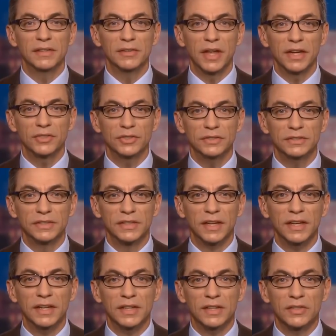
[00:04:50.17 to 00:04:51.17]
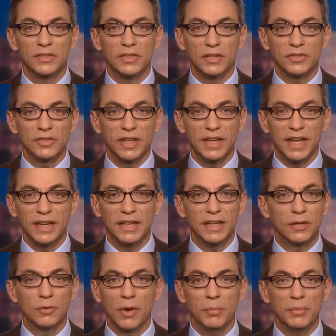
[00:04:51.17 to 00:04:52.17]
elections such that
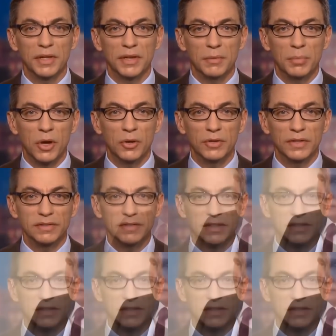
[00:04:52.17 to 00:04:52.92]
any Kremlin opponent